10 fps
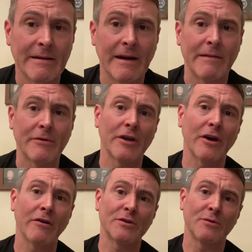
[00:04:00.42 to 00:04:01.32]
I'm going to
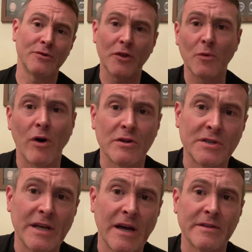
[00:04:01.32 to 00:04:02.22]
go to another watch
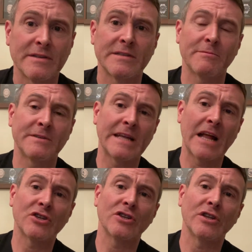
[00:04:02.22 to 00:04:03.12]
now that's
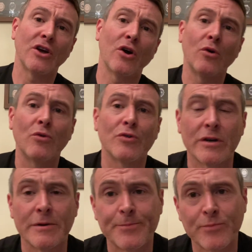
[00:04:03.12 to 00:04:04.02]
substantially
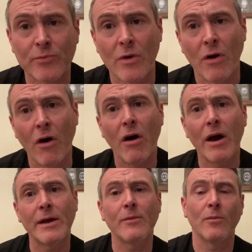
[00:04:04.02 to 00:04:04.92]
older.
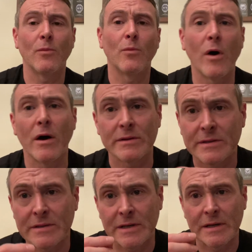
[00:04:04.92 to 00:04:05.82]
I
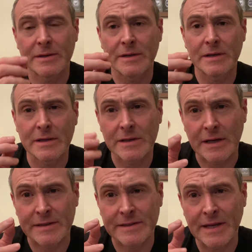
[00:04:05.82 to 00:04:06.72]
want
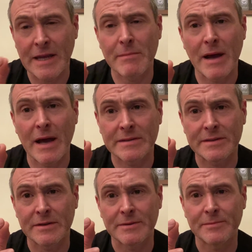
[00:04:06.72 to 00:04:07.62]
a
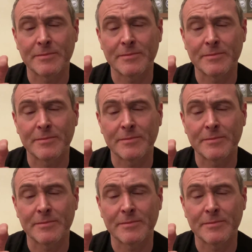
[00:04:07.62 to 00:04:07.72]
Seamaster